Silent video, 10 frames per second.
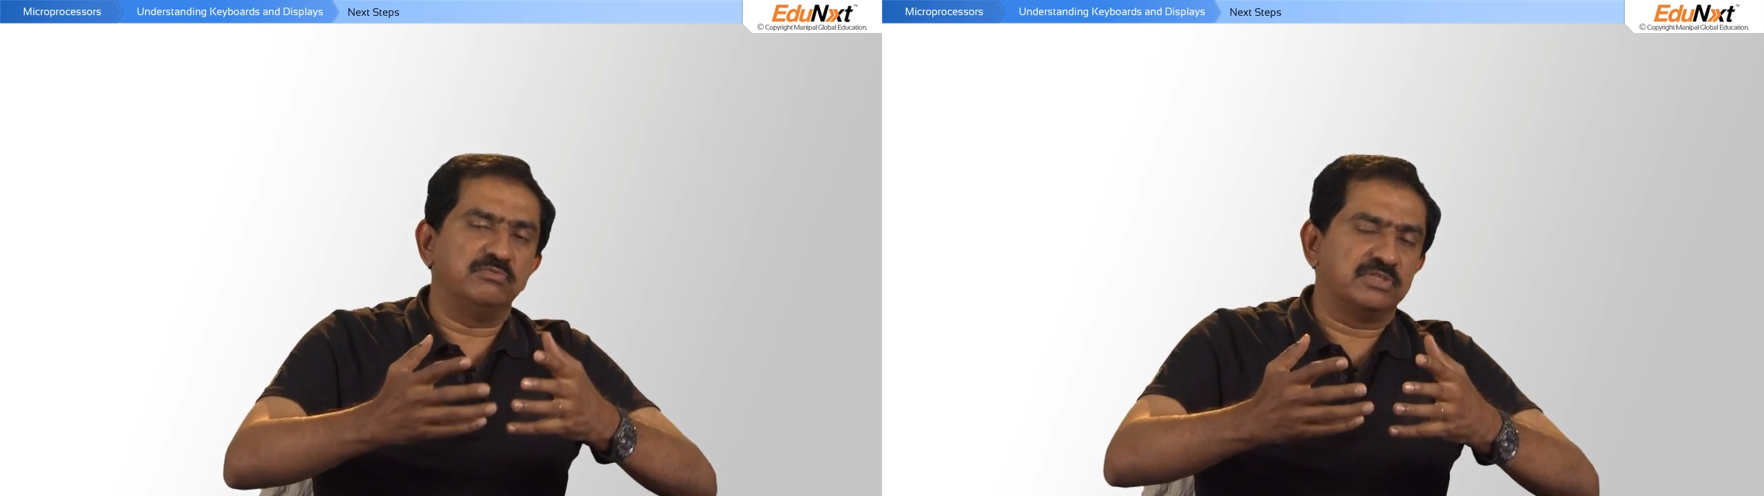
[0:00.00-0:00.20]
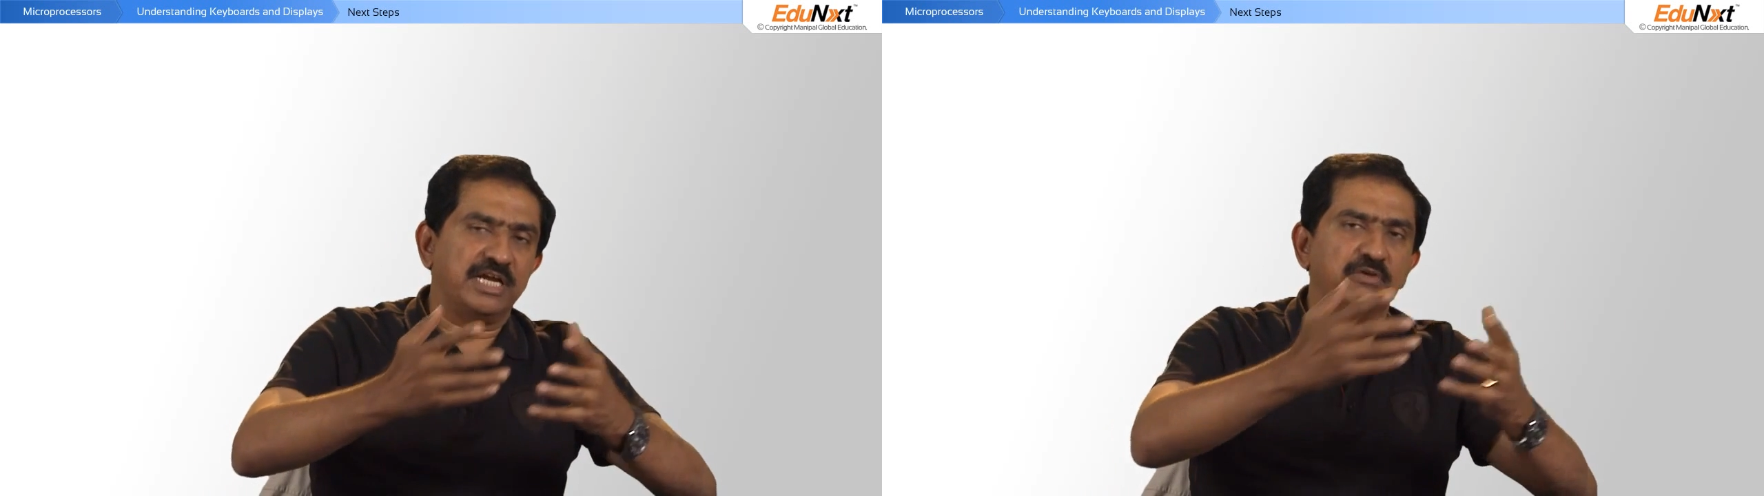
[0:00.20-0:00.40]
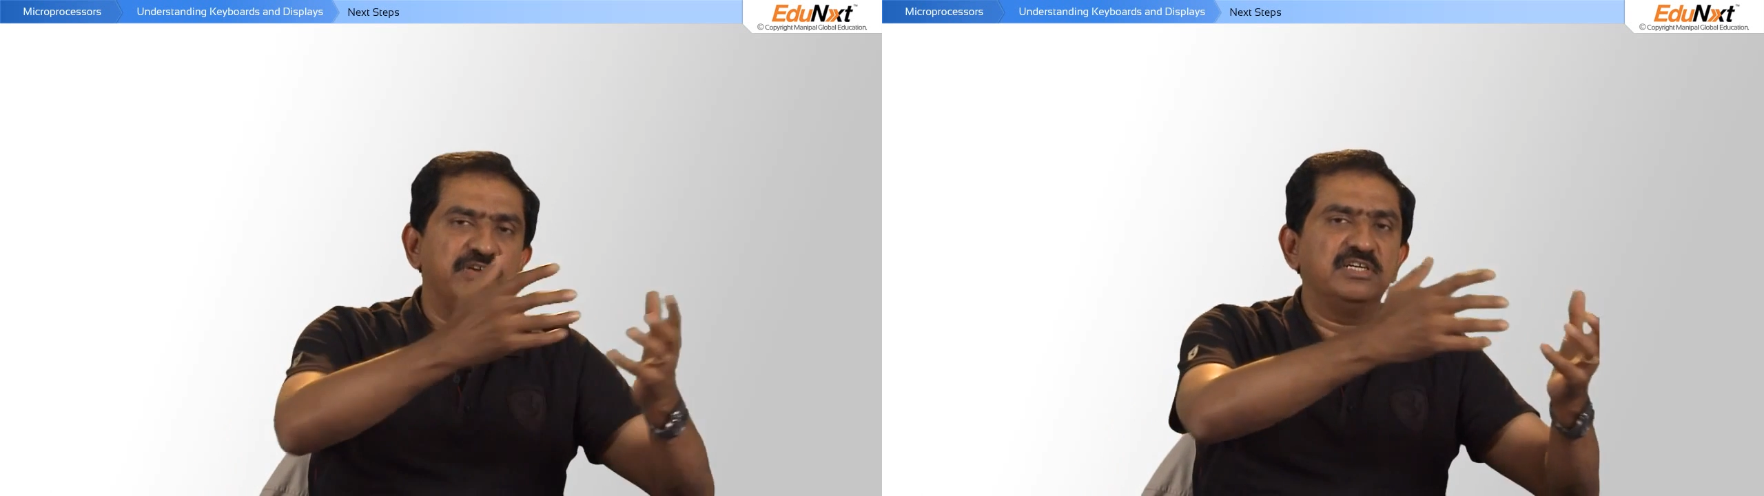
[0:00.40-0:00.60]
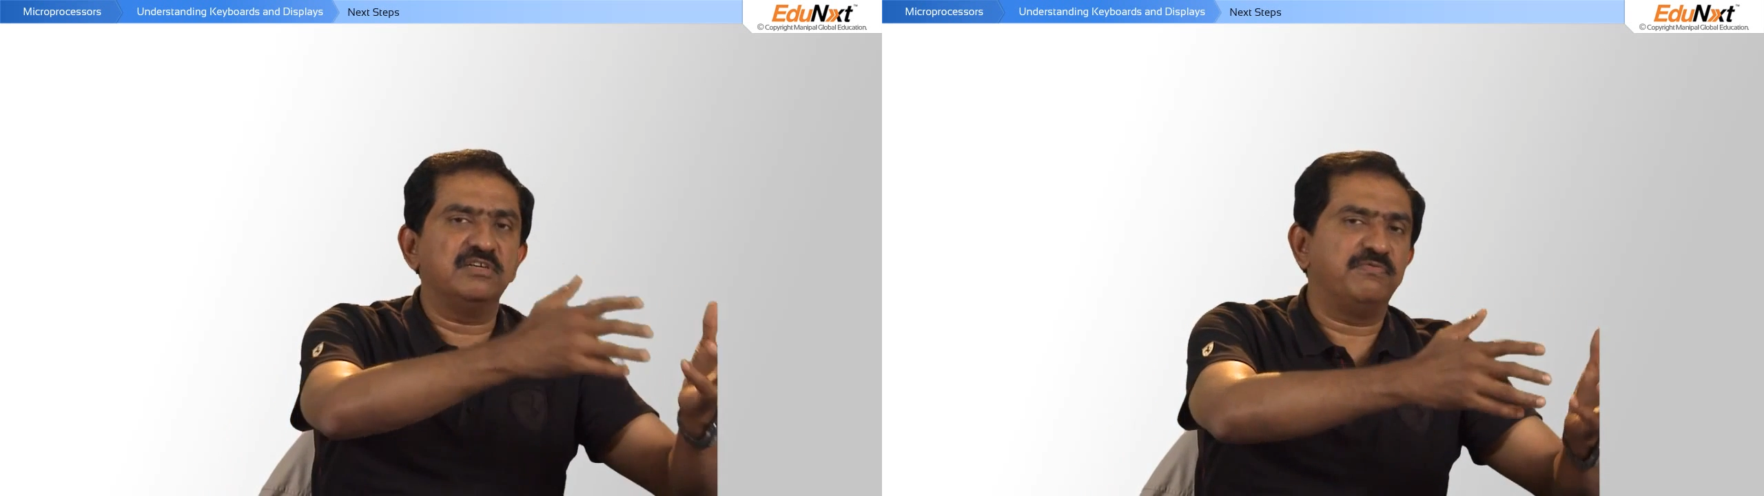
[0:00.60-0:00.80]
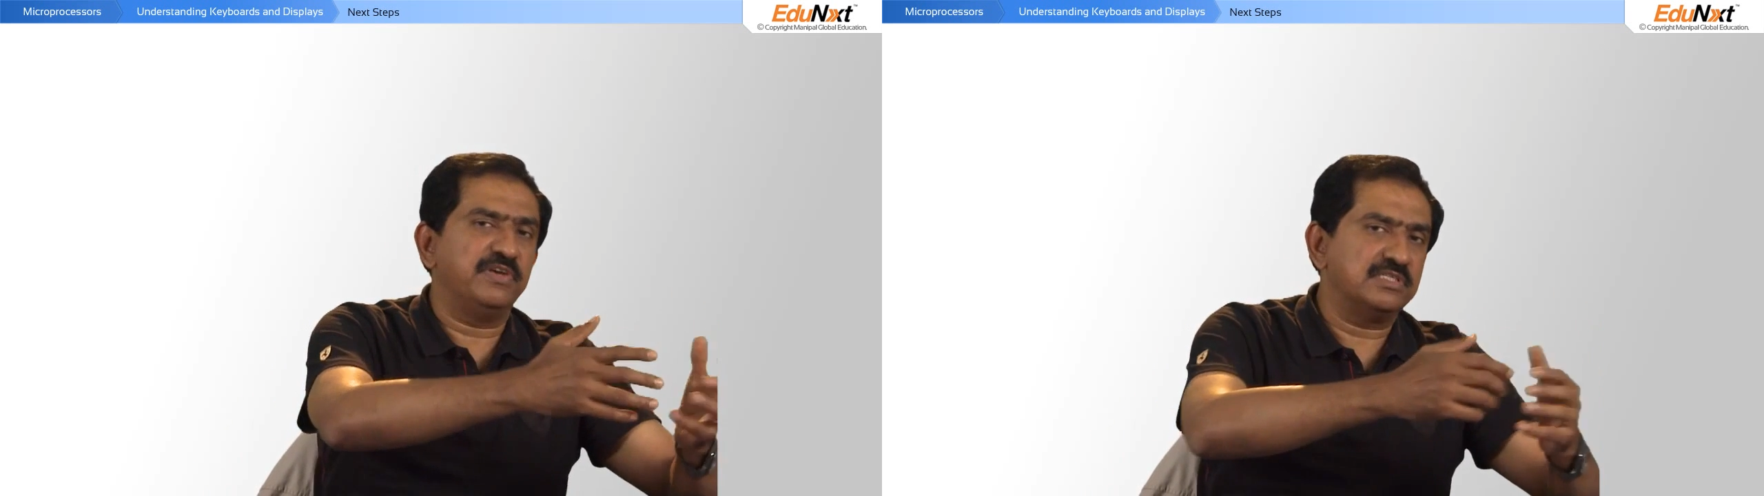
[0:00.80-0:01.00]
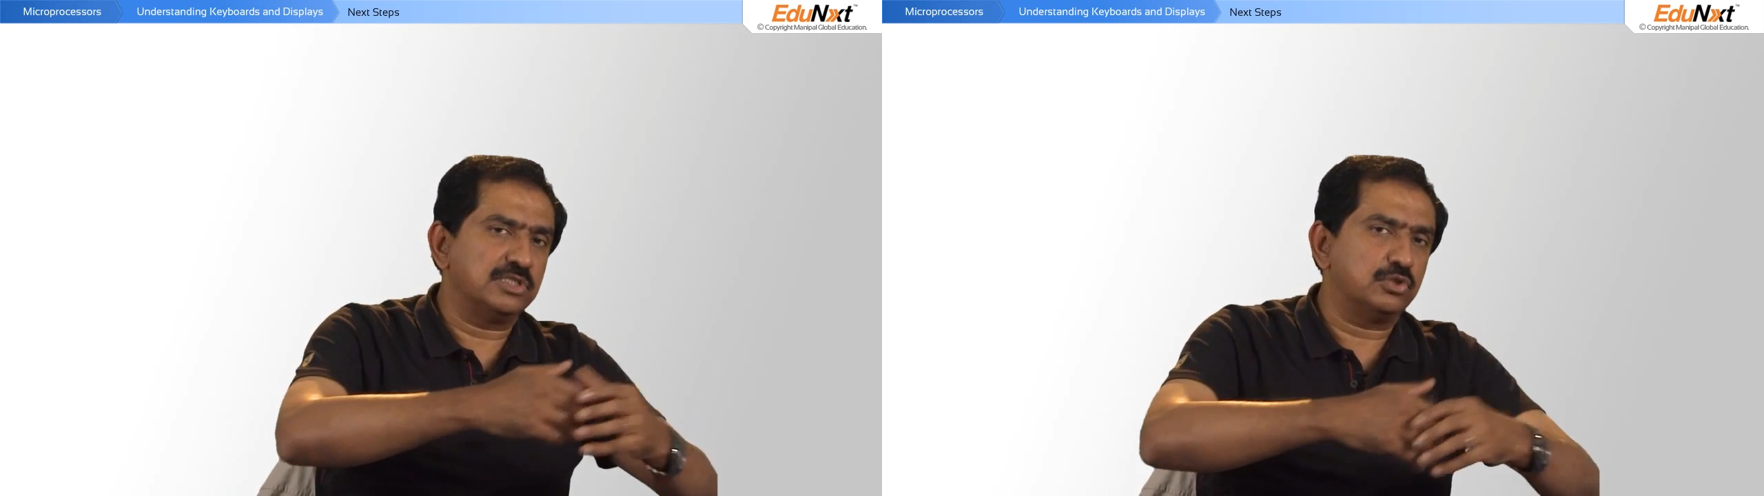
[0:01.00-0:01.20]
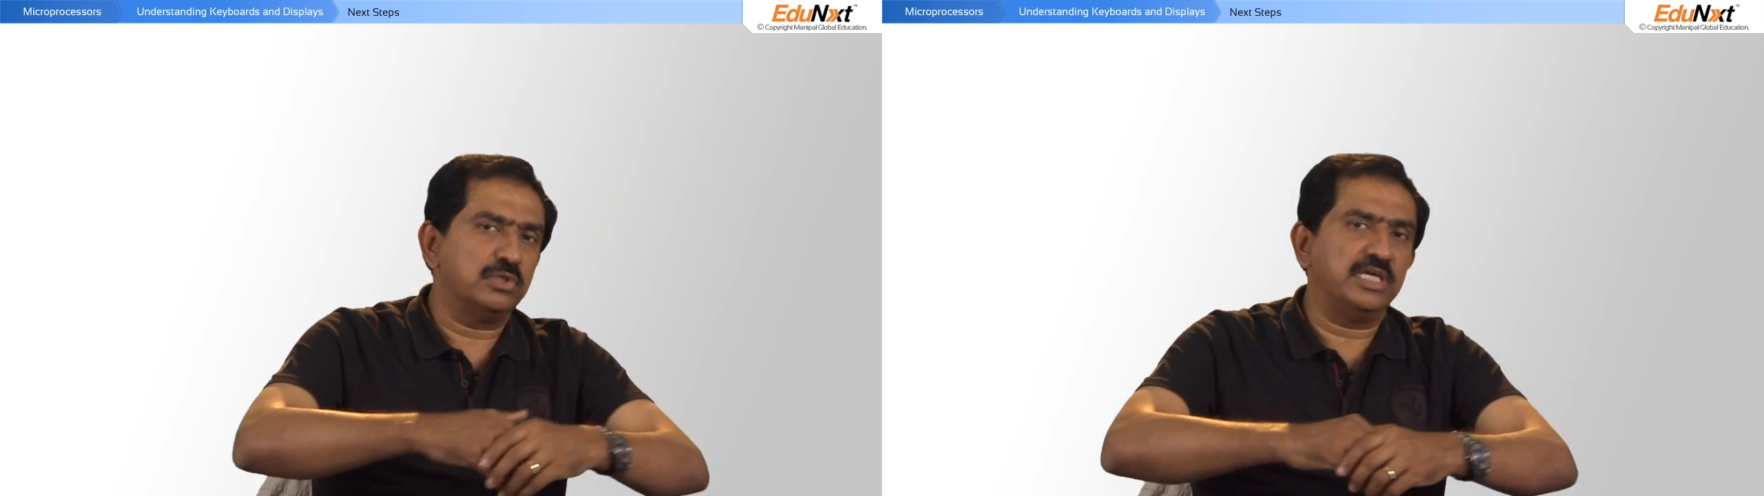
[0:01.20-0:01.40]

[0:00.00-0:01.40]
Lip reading: kind of interfaces to